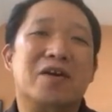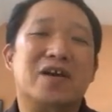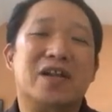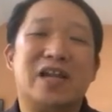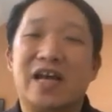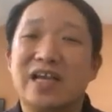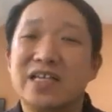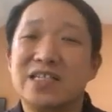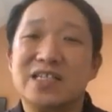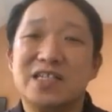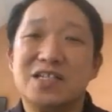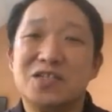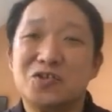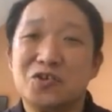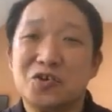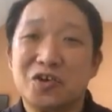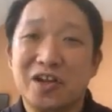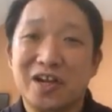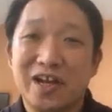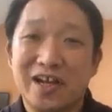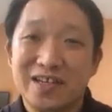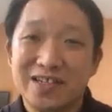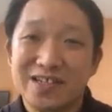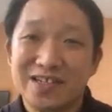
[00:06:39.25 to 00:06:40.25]
classes to
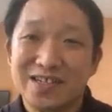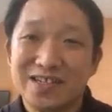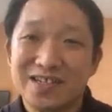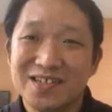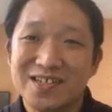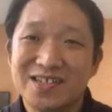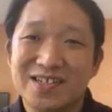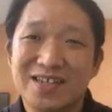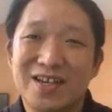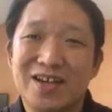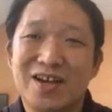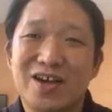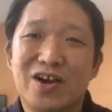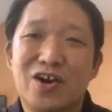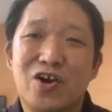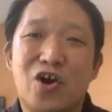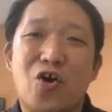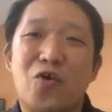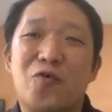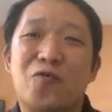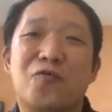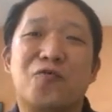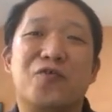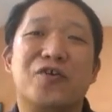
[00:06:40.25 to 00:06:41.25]
classes,
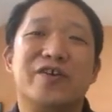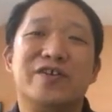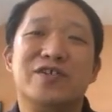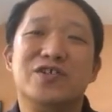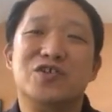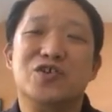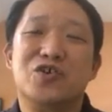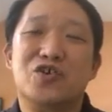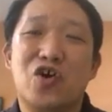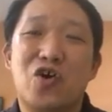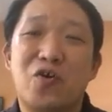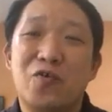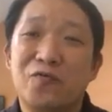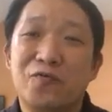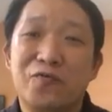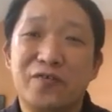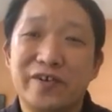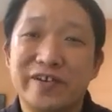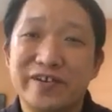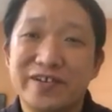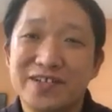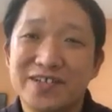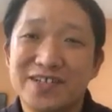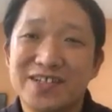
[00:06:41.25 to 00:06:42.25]
conference to
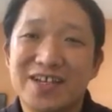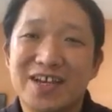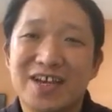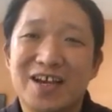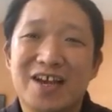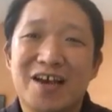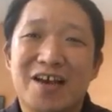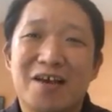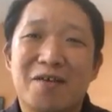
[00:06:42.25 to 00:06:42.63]
conference.